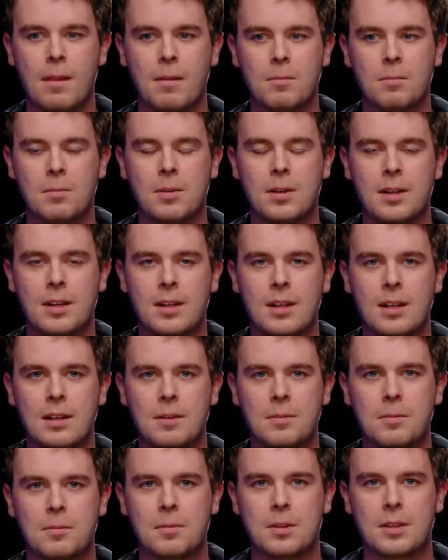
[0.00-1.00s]
We
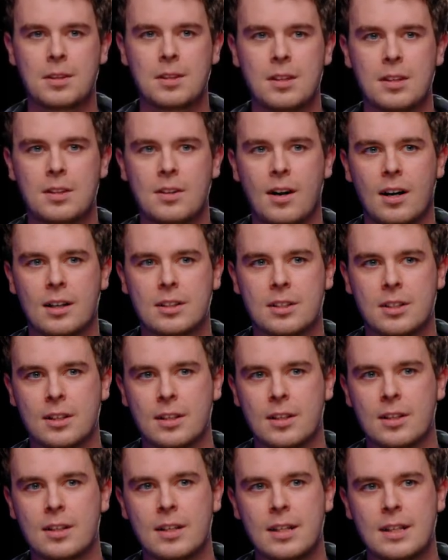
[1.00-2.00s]
went to the
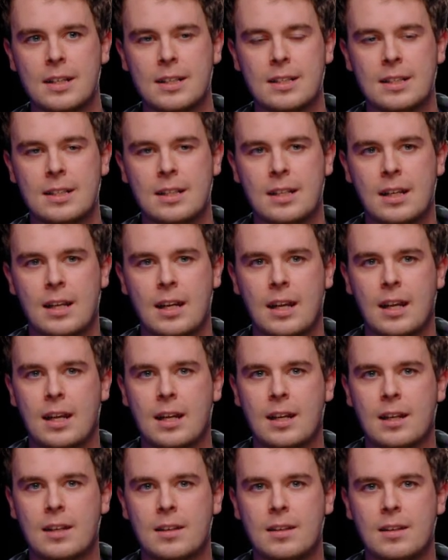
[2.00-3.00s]
doctor,
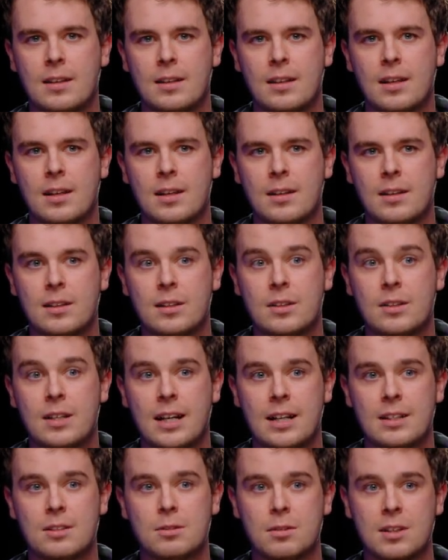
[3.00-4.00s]
and your
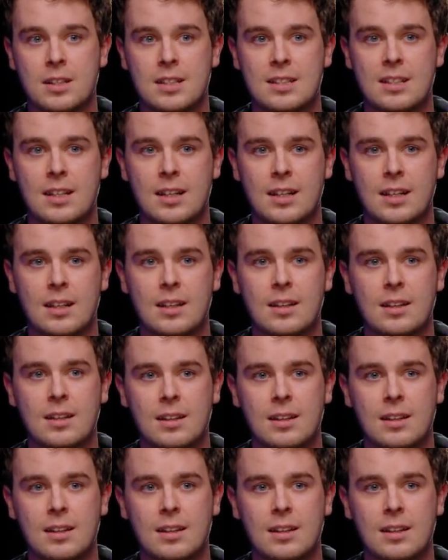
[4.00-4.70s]
dad's really sick.